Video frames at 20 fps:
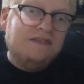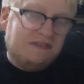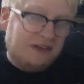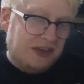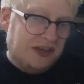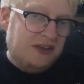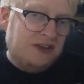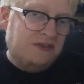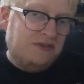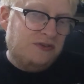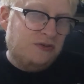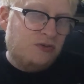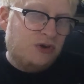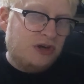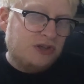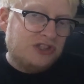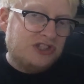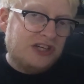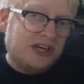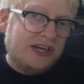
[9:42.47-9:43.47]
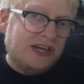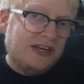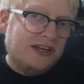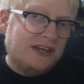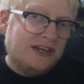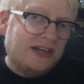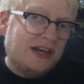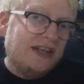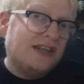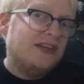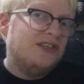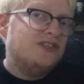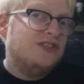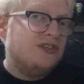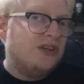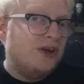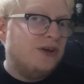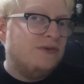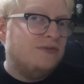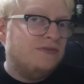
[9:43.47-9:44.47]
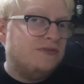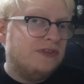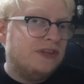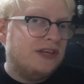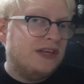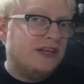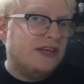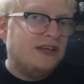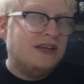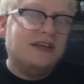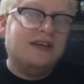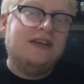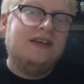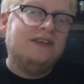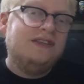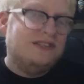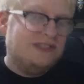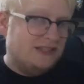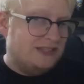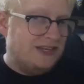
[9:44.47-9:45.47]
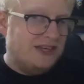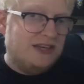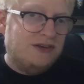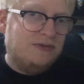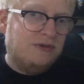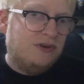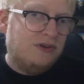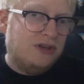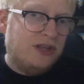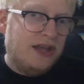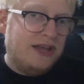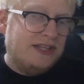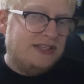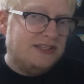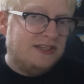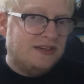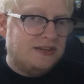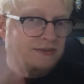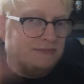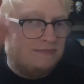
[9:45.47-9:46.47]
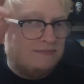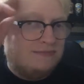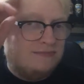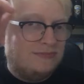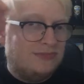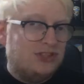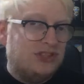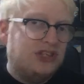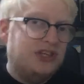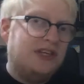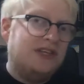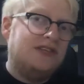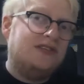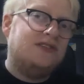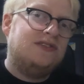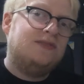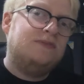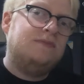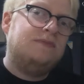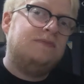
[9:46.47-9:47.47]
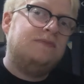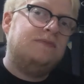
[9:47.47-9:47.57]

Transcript: Thank you for watching, and I shall hopefully see you all later. Cheers.